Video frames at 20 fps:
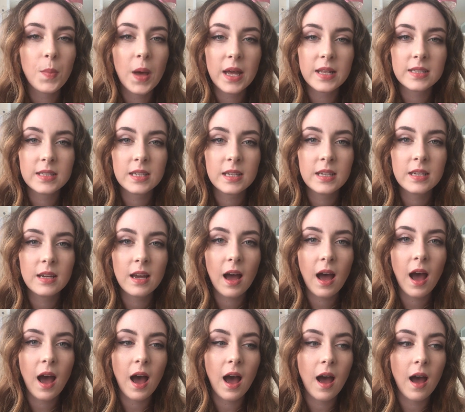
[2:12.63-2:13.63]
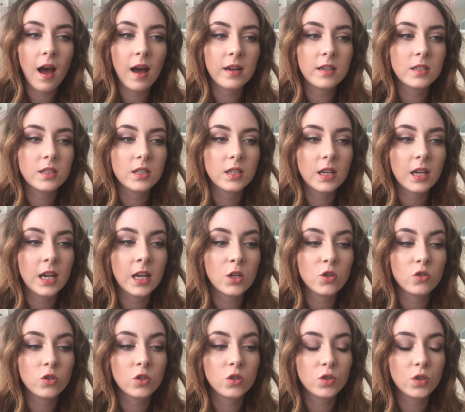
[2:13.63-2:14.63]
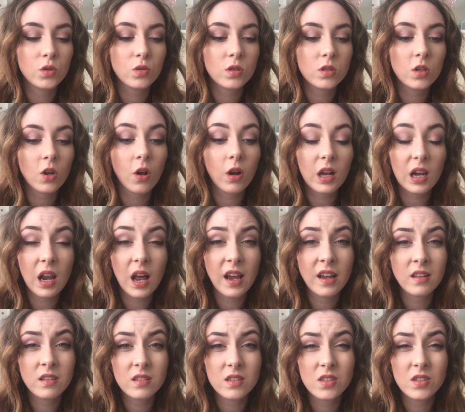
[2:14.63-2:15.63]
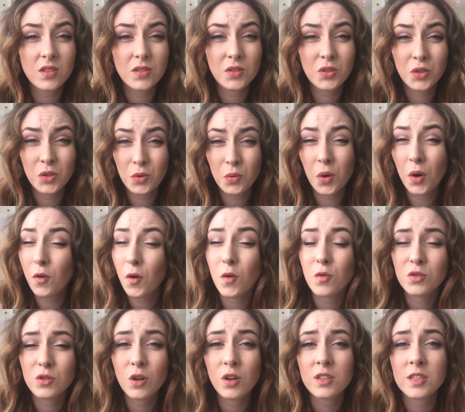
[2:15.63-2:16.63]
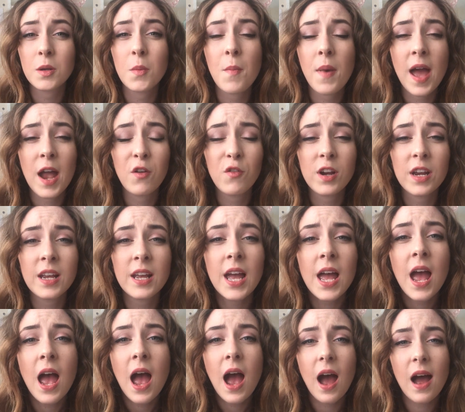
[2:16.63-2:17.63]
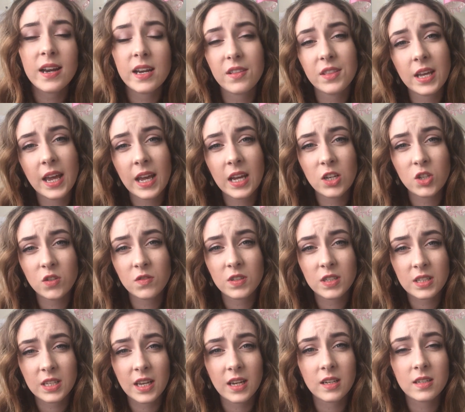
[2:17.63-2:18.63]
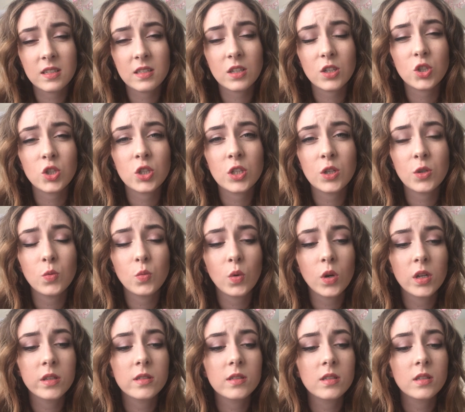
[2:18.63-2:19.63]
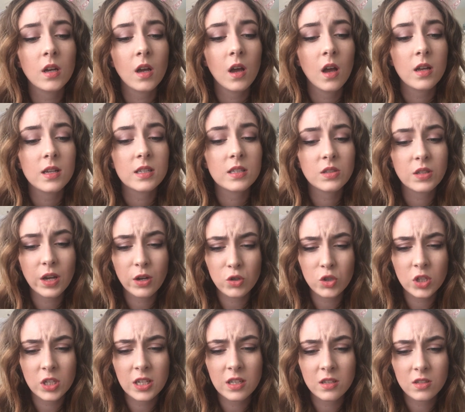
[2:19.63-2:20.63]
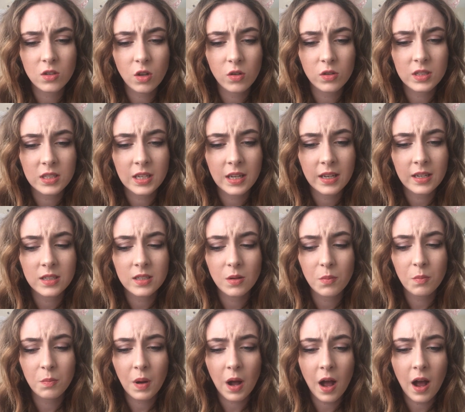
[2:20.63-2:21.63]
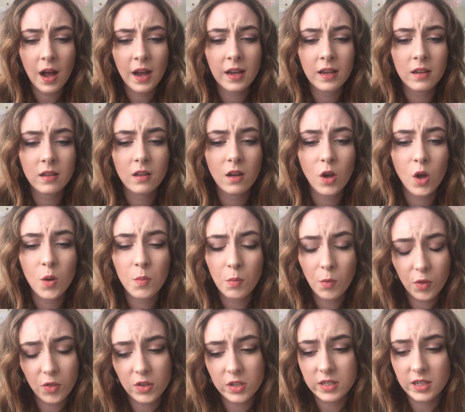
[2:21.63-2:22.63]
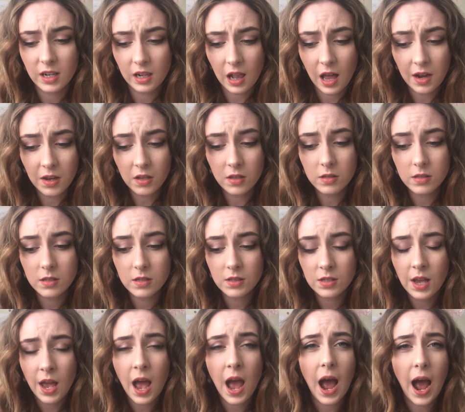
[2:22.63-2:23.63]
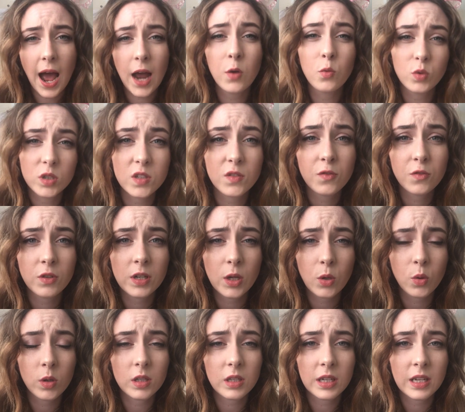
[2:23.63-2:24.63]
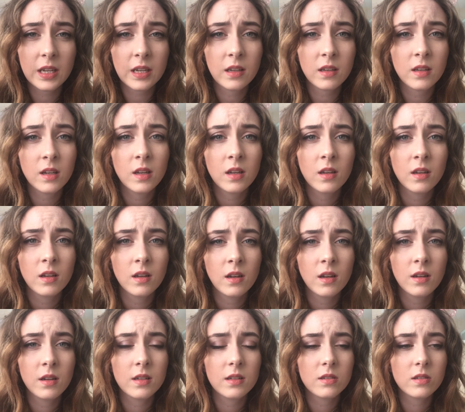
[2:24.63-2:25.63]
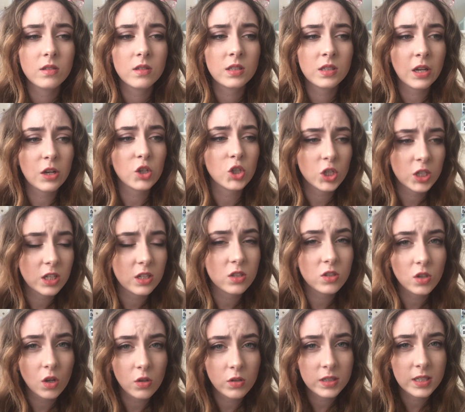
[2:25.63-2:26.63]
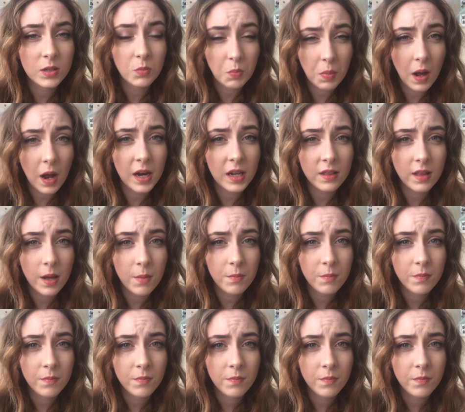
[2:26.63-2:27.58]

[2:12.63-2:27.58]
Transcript: Betty had introduced her clients to her own daughter Mary, and at the age of six, she was sexually assaulted by her mother's clients and was frequently sexually assaulted by them.